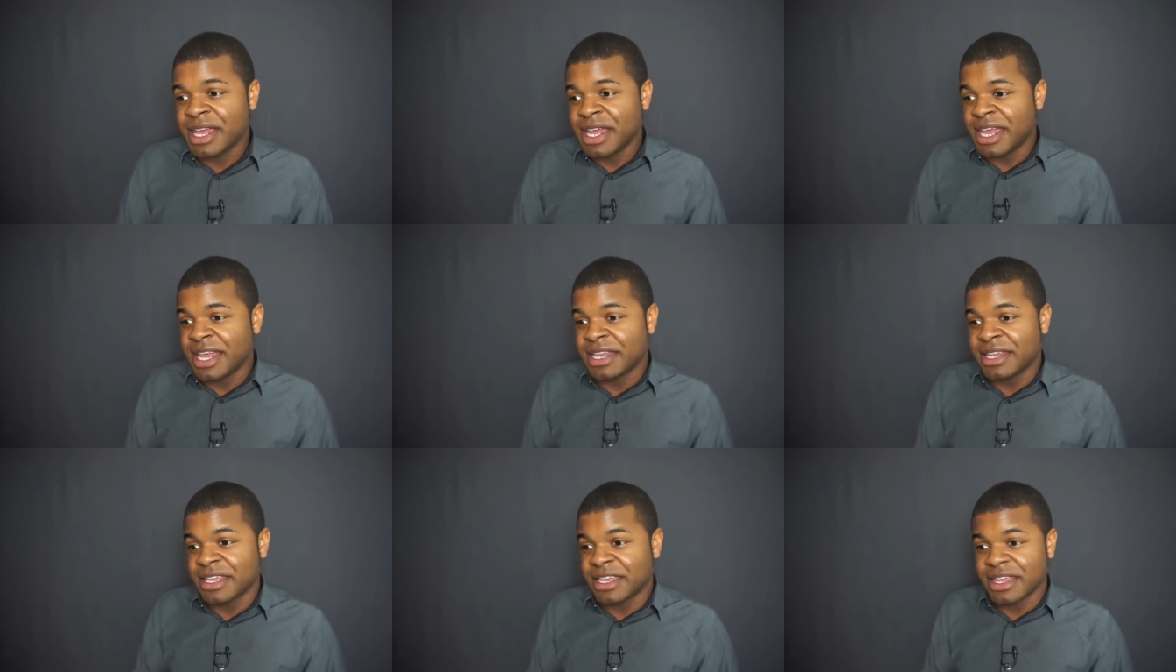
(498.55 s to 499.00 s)

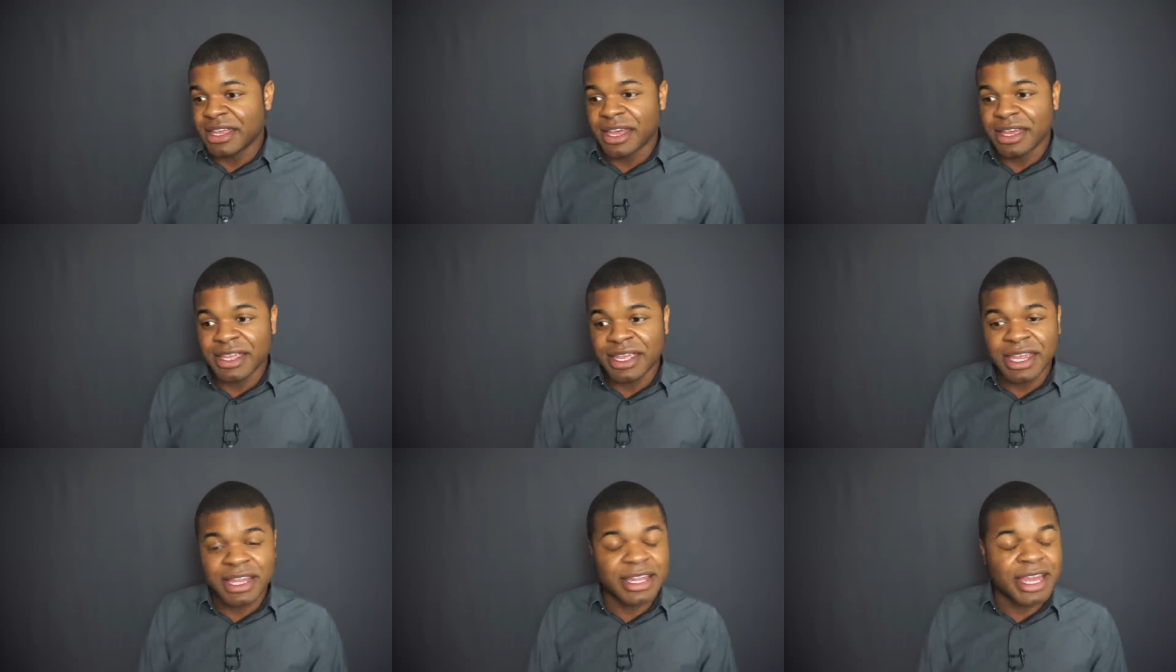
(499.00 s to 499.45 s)
And
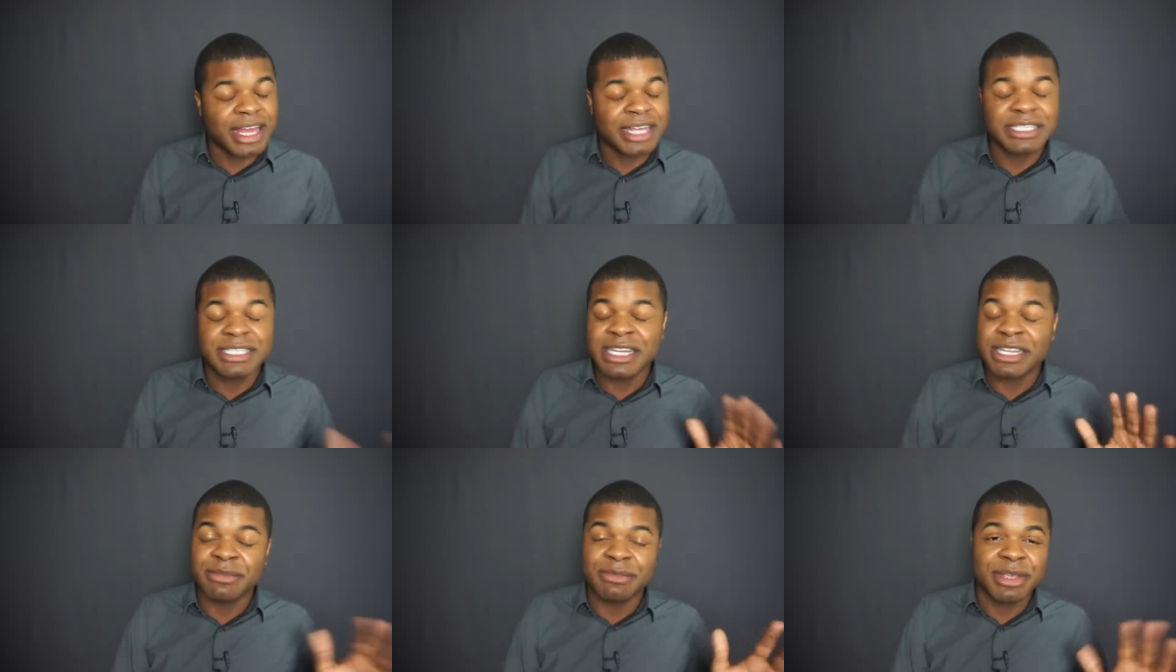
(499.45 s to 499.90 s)
again, like I
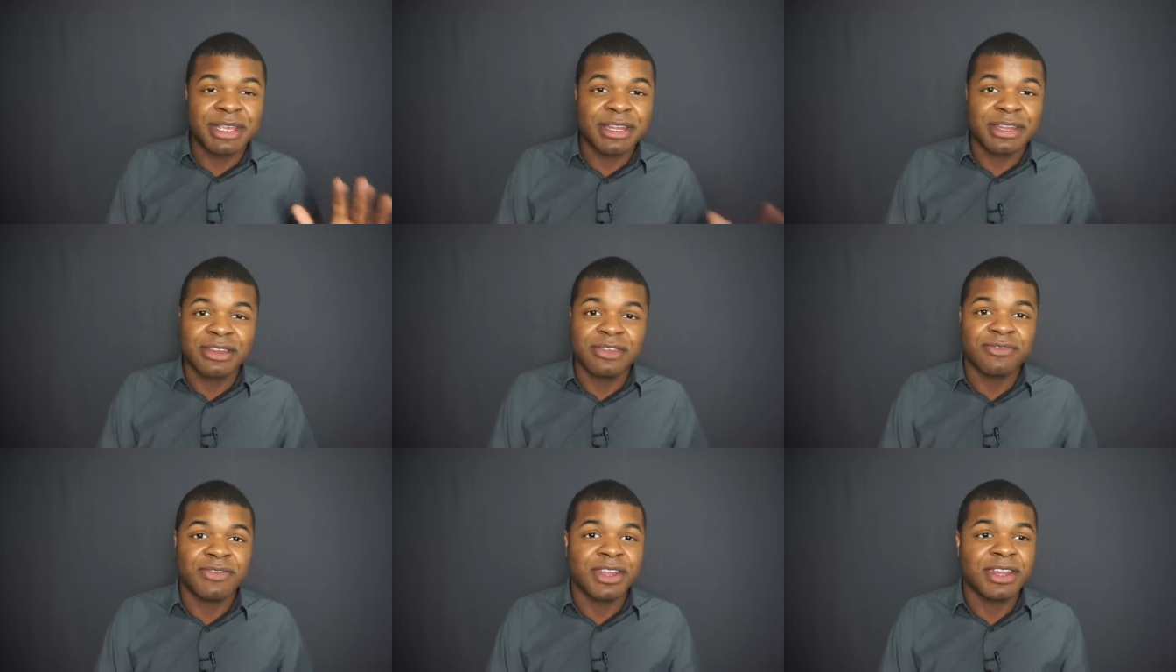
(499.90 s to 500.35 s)
said at the
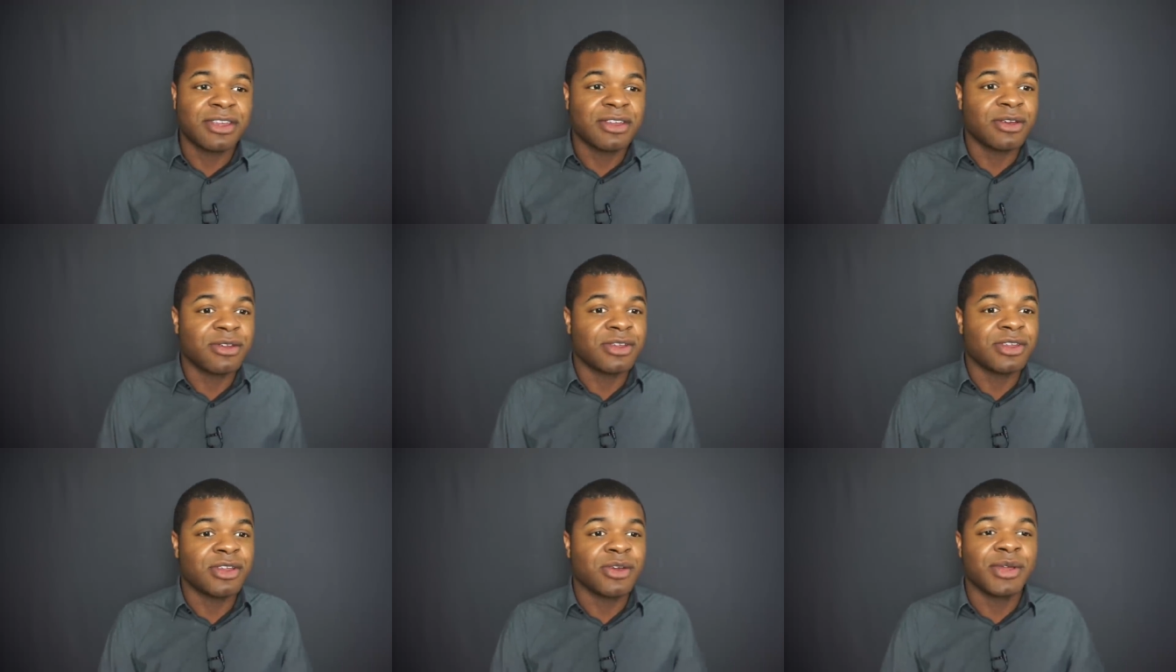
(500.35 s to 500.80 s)
beginning of the
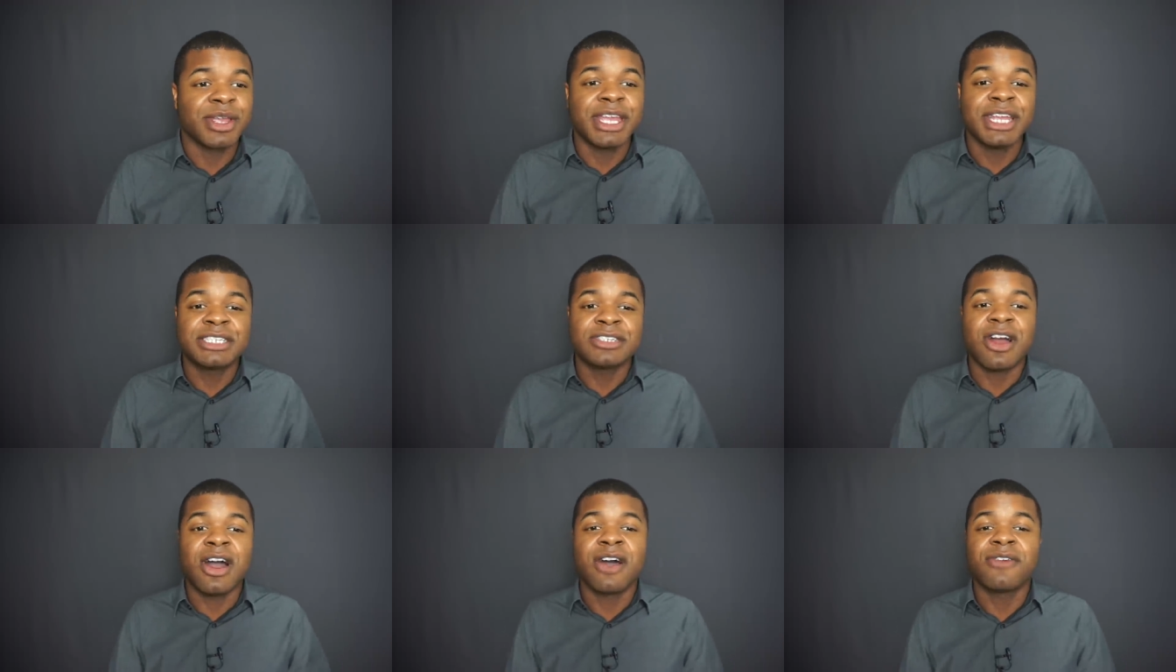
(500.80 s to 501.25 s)
video, you know,
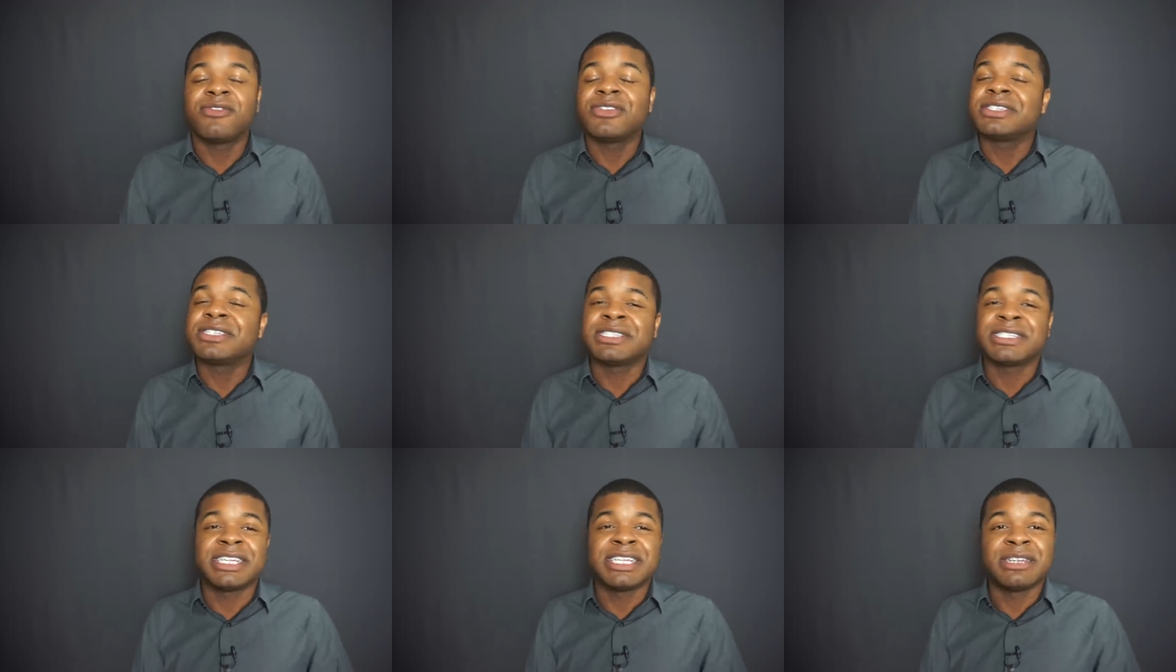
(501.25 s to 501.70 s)
each
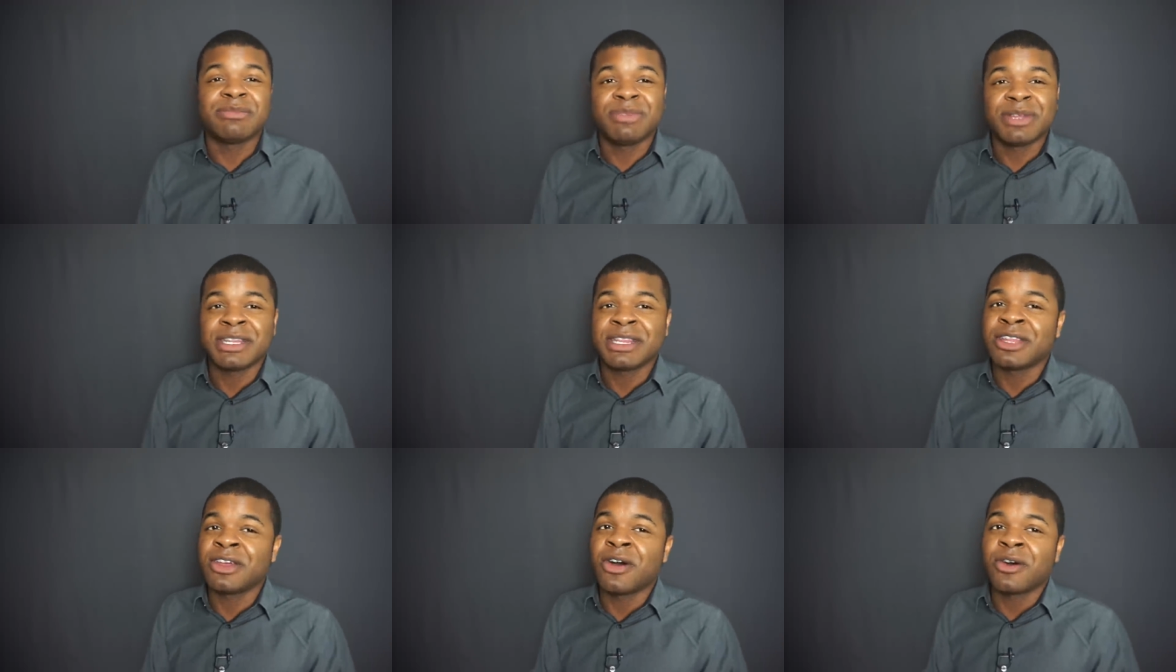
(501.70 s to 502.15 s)
office is
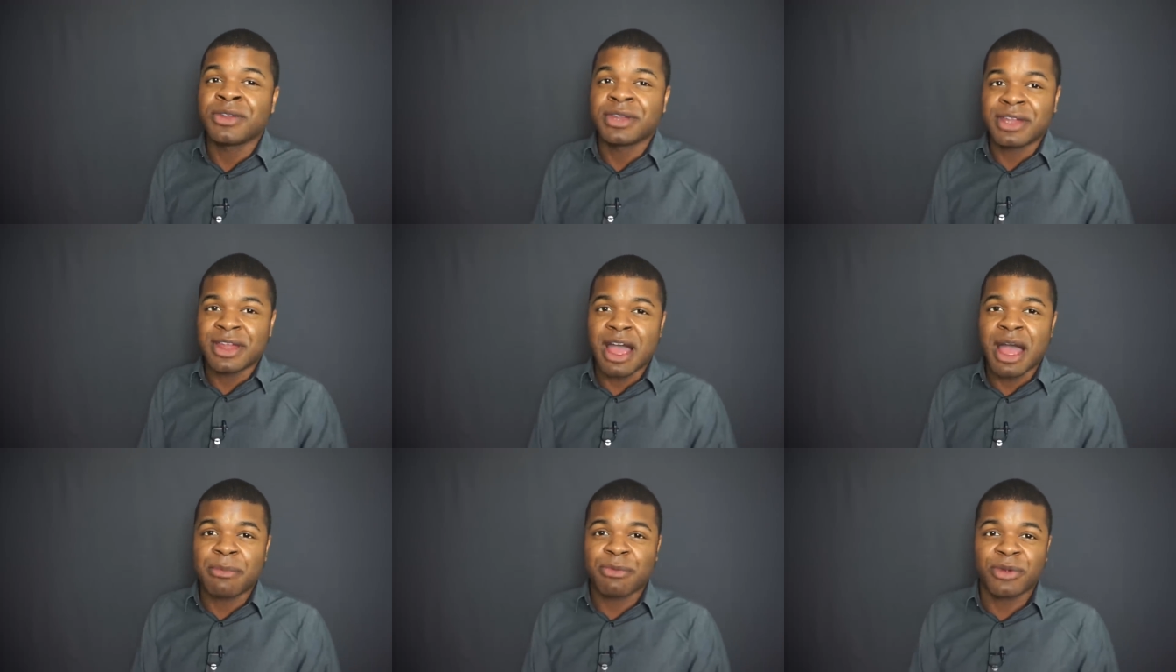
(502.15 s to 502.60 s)
independently owned
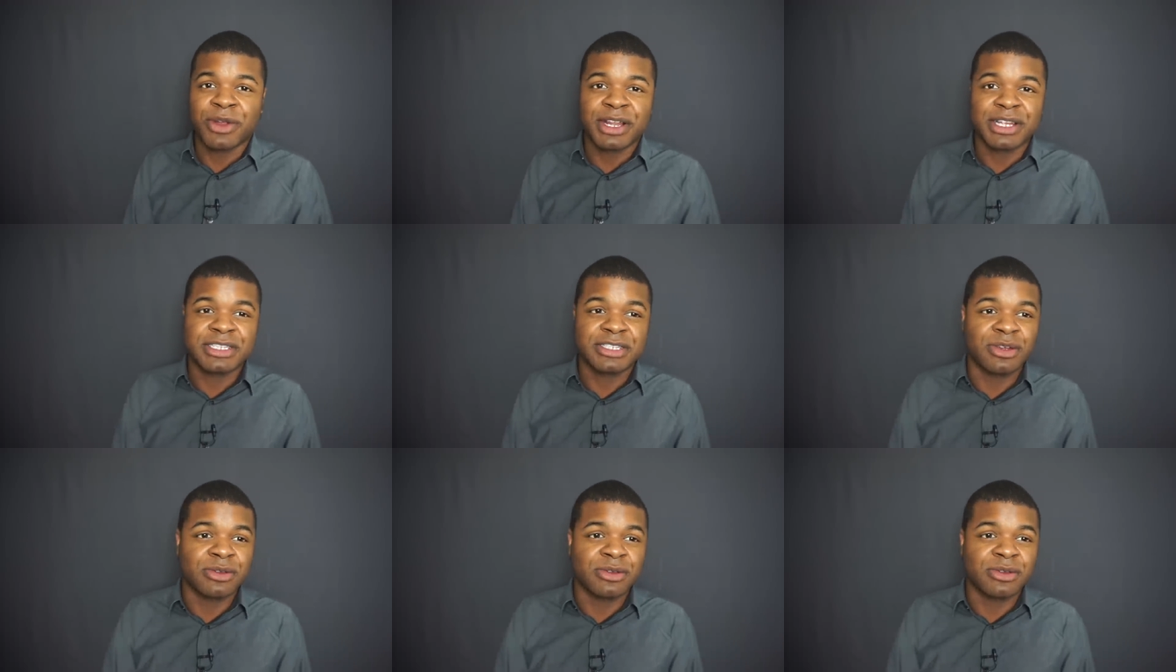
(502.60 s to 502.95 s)
and operated.